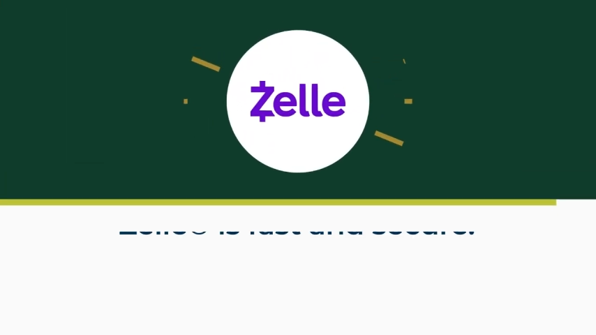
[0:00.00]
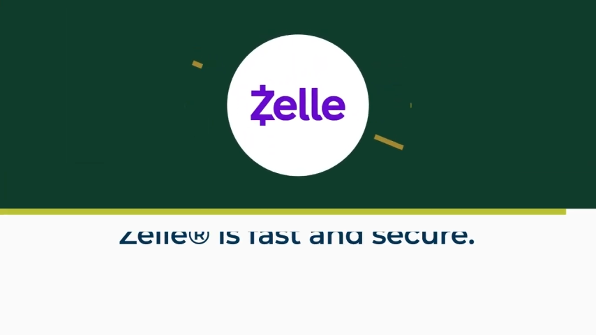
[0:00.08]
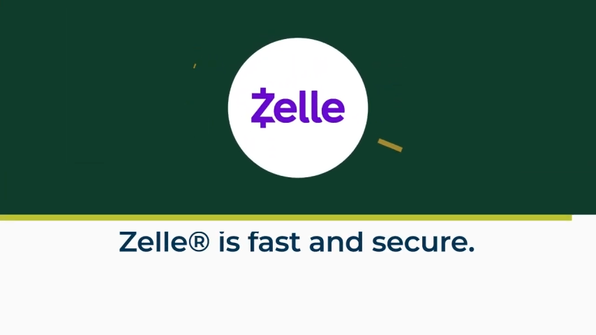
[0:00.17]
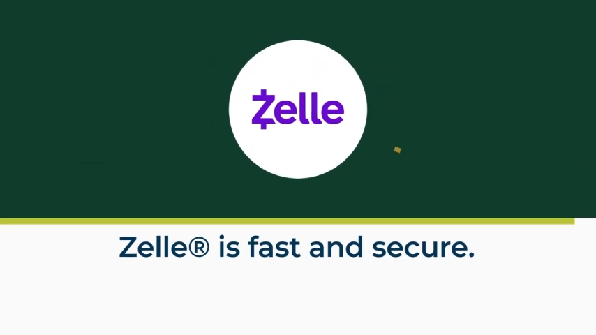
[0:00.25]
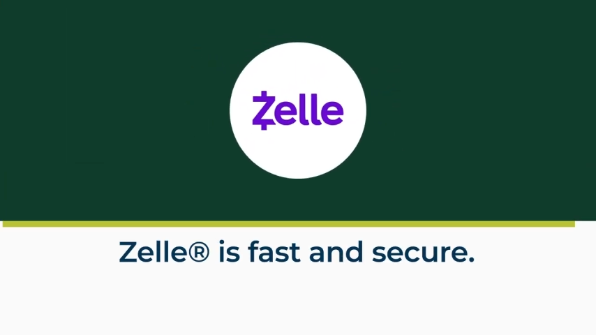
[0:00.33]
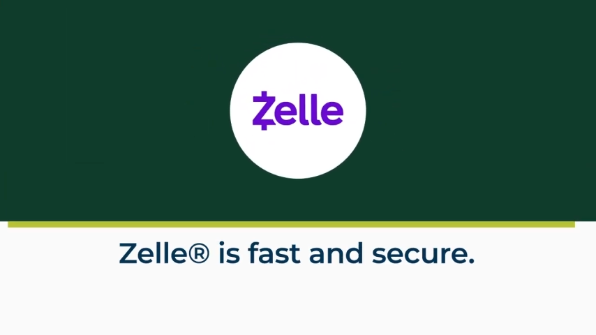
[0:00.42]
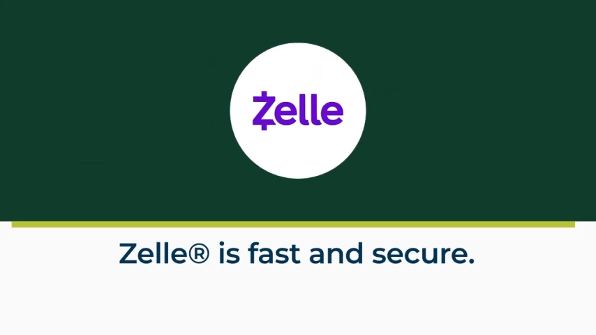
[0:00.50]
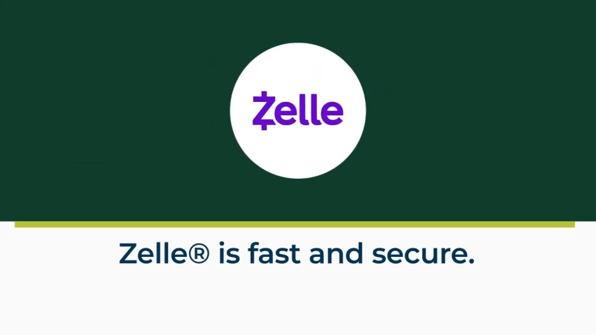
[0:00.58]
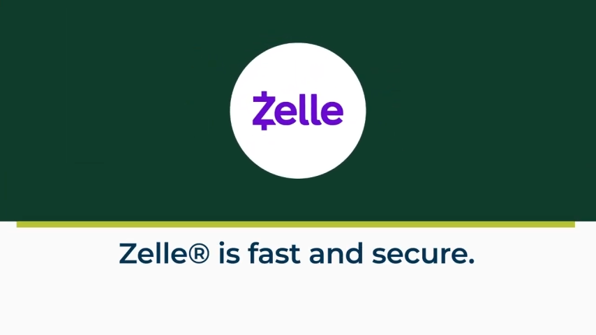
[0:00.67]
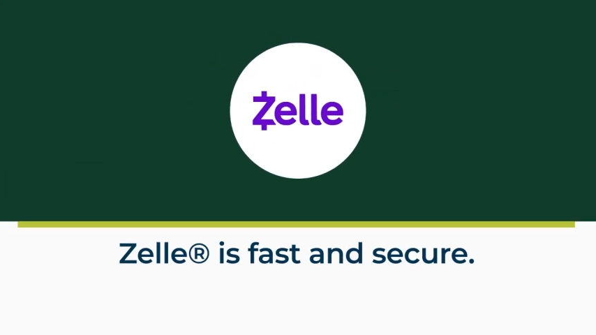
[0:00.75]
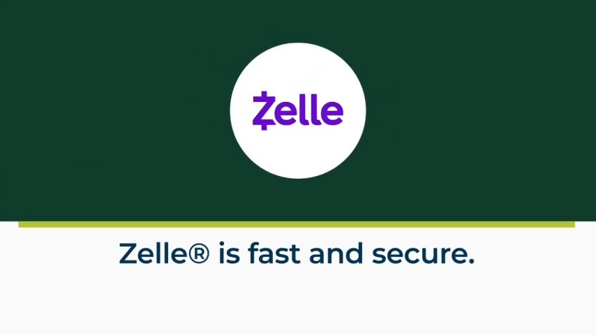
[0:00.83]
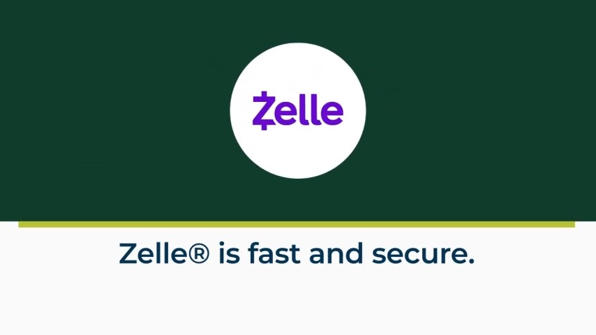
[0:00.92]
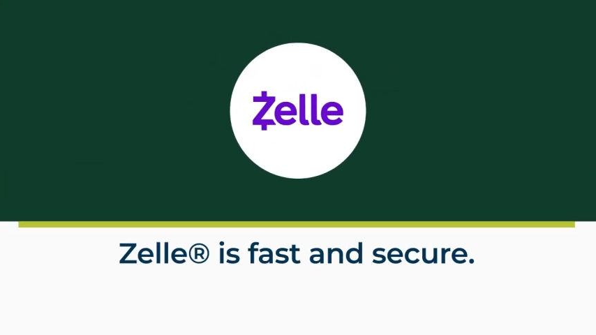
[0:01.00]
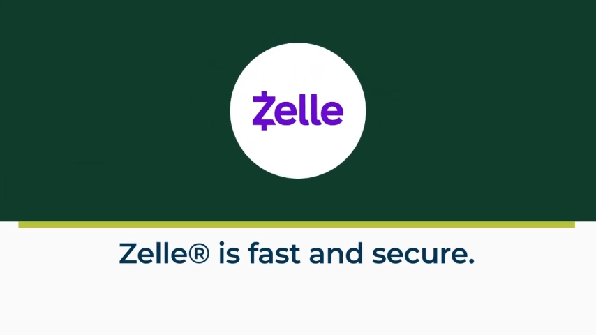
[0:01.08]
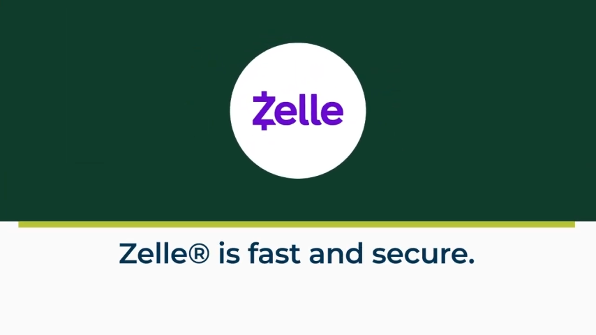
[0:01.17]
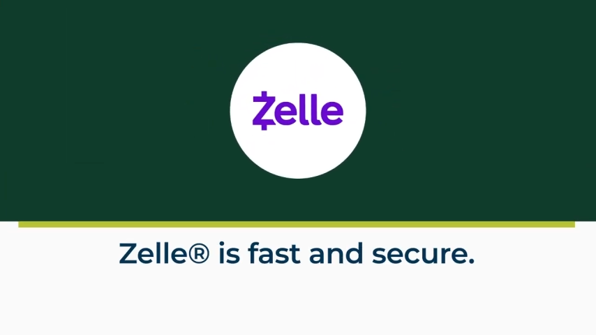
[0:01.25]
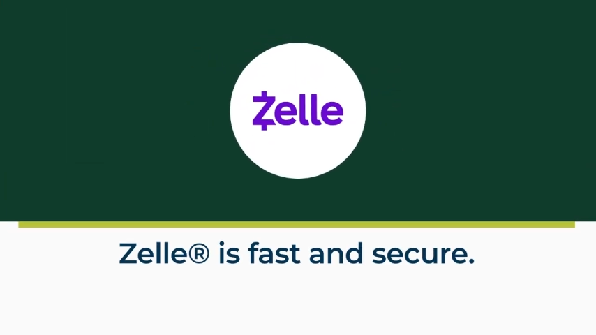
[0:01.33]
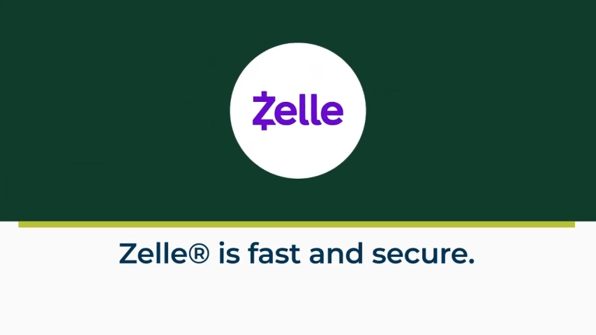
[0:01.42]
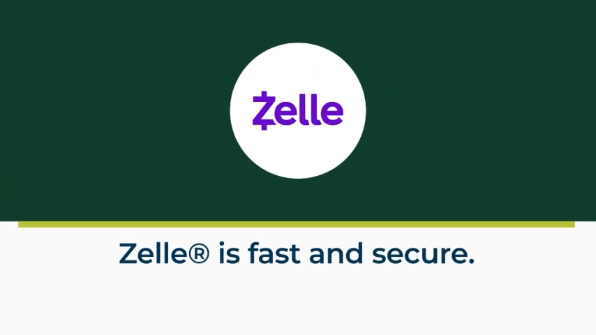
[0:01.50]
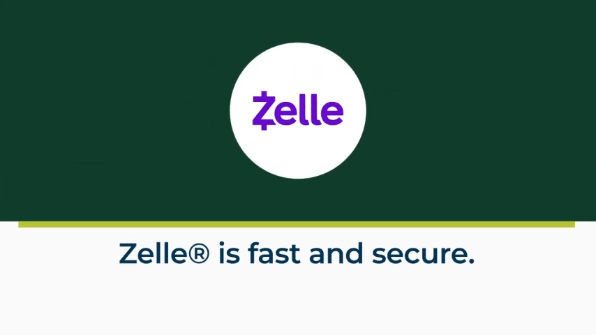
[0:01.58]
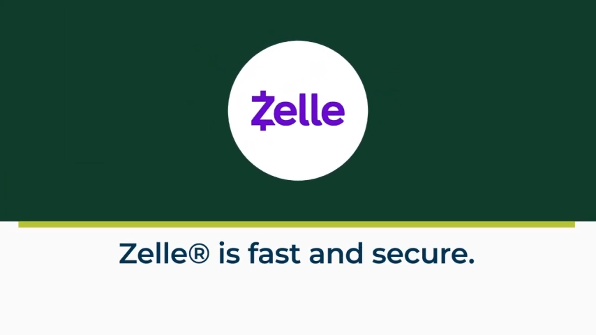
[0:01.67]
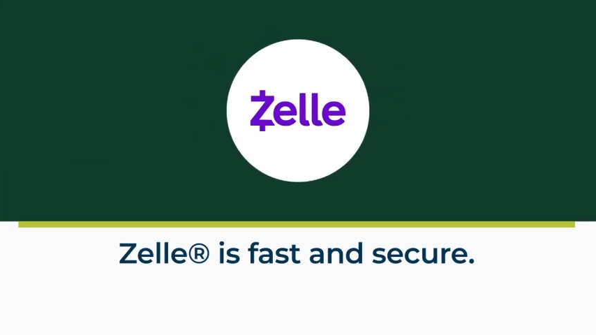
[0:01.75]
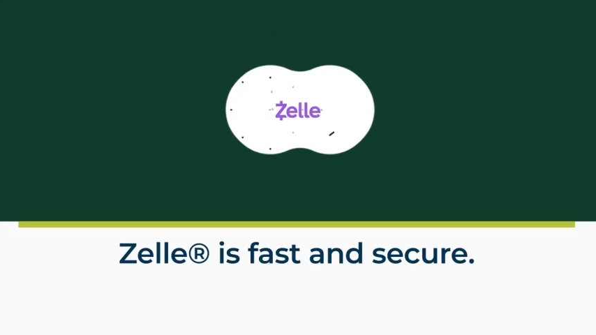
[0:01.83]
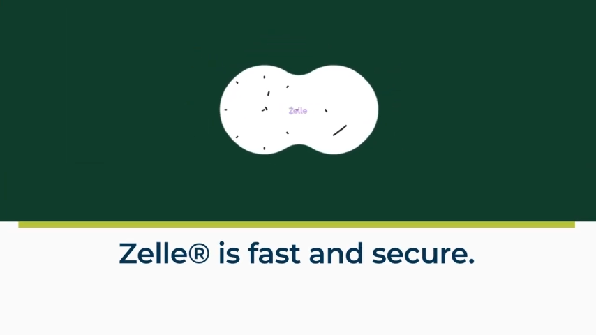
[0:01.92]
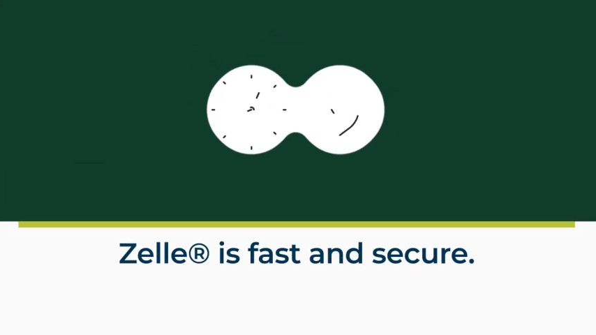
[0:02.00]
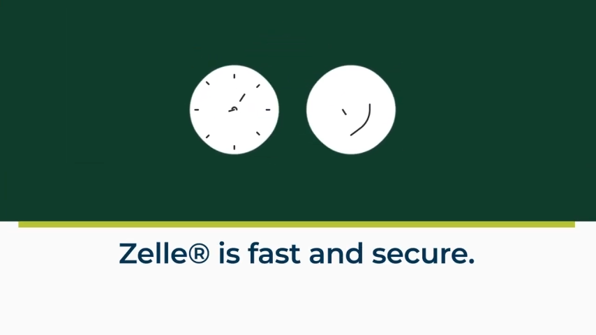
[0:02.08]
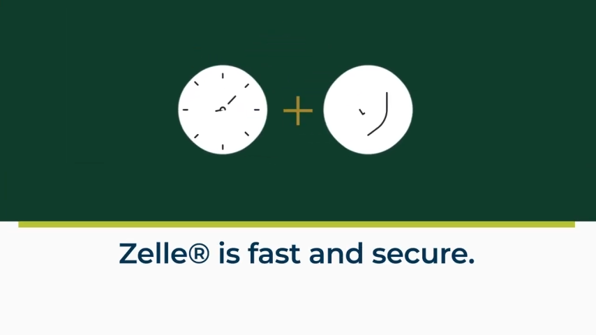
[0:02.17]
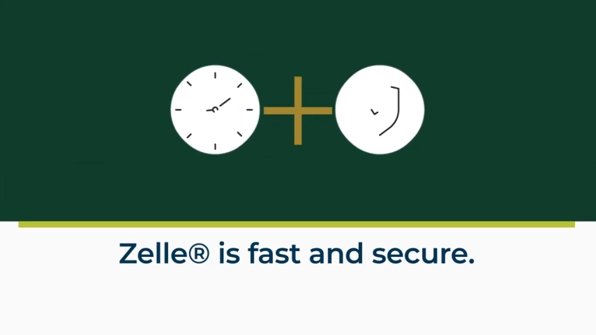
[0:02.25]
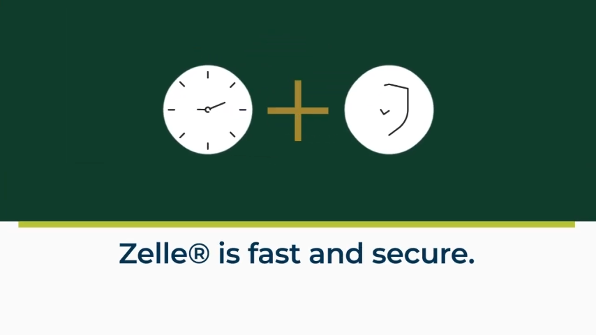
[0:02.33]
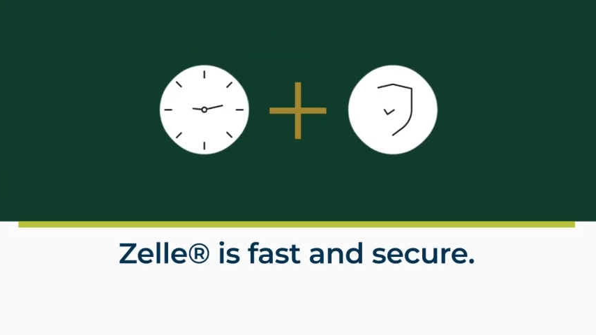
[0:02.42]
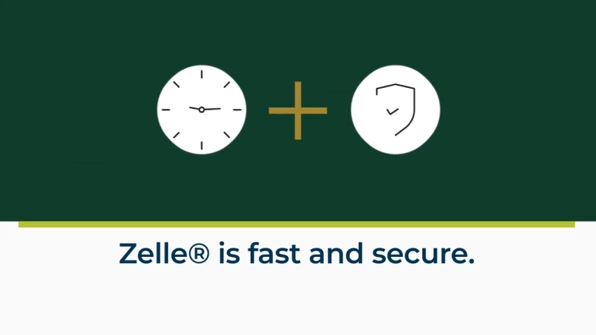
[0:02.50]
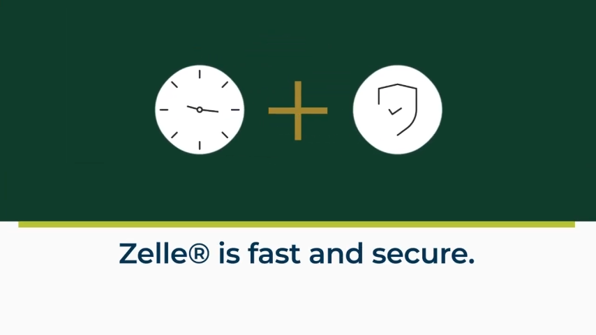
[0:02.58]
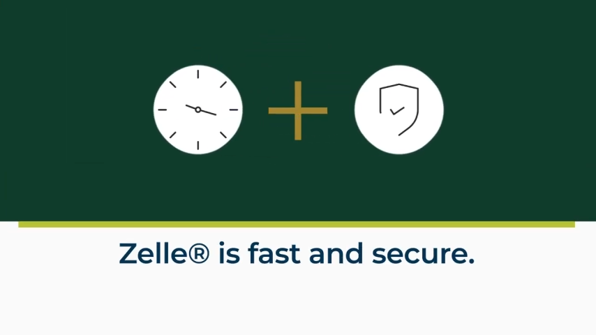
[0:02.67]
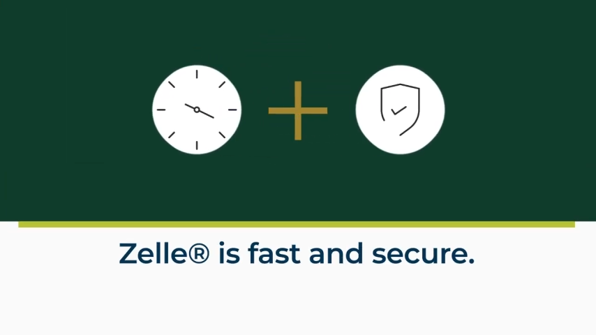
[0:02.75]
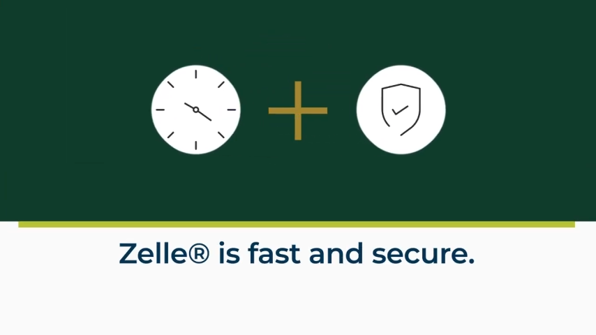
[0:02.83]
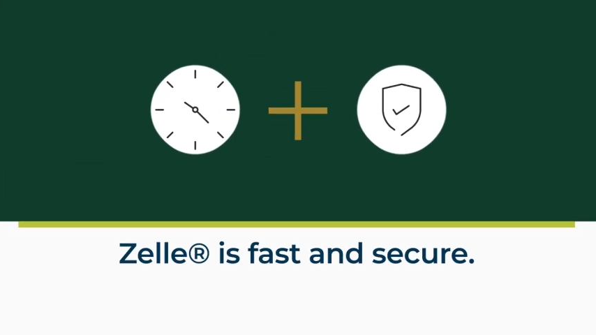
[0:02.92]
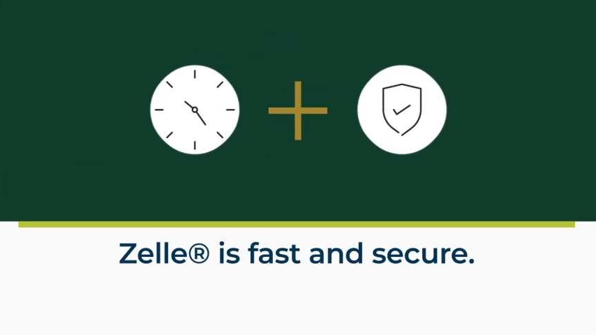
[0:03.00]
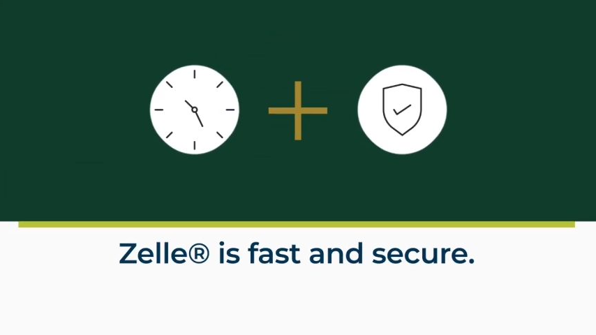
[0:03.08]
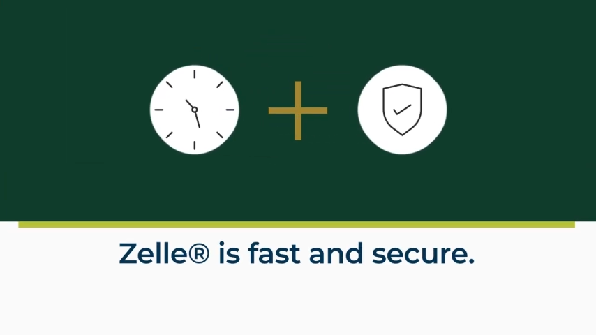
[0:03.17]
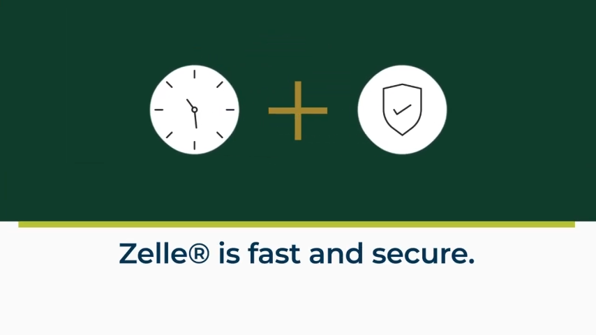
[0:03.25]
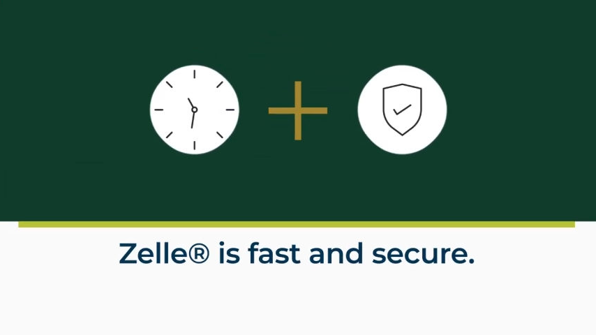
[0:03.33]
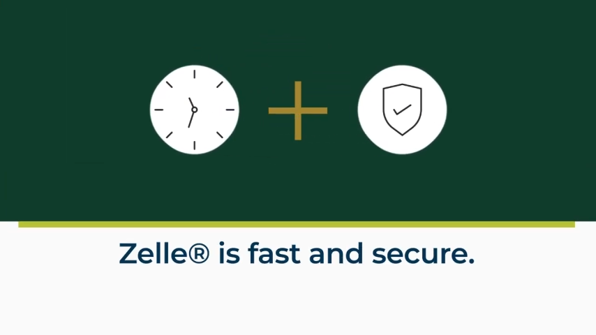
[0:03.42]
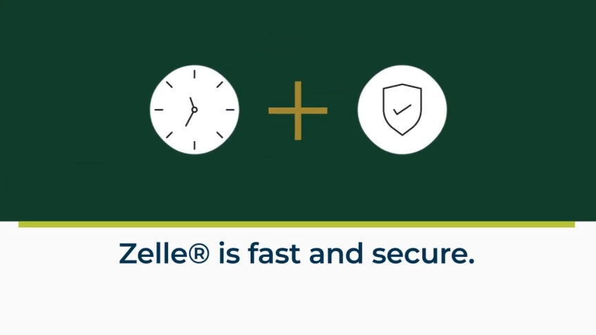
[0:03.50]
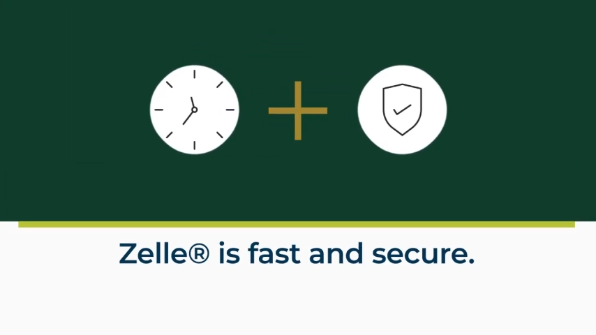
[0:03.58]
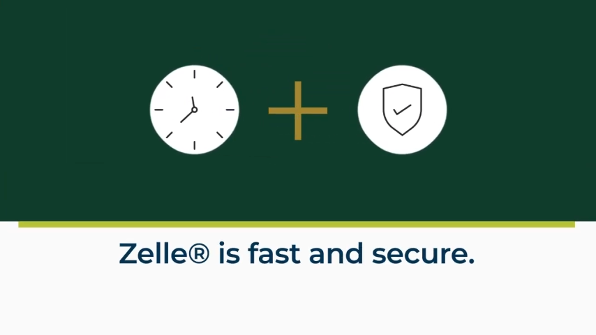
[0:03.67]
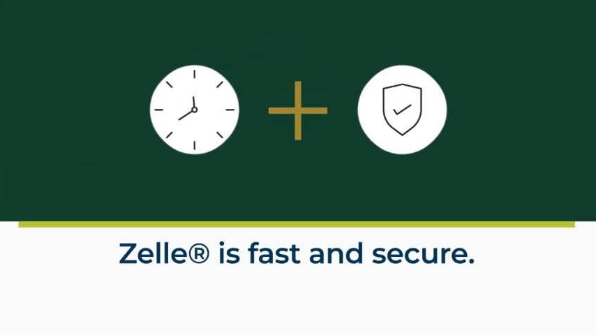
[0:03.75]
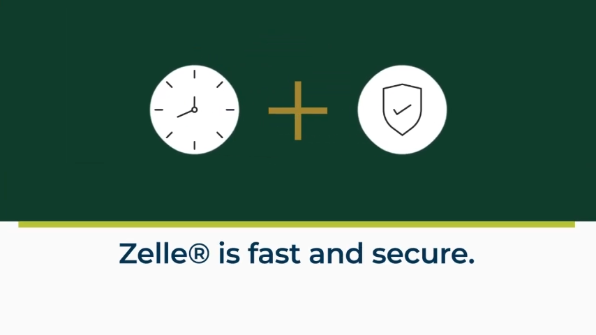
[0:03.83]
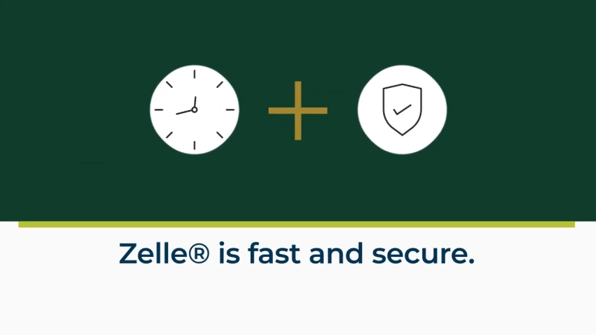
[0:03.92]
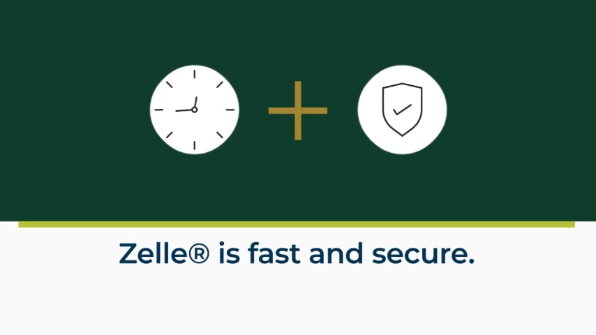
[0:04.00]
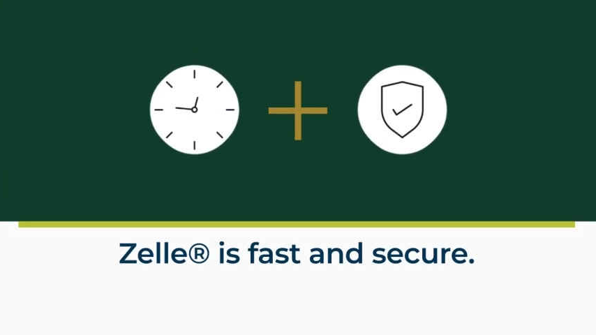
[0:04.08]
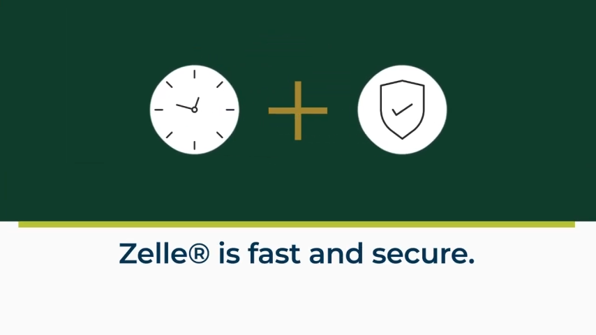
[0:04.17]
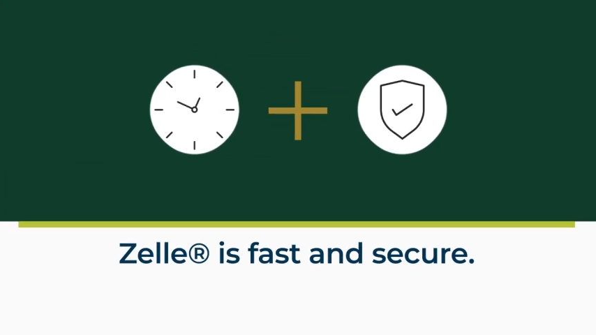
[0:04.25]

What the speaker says: (no speaker visible)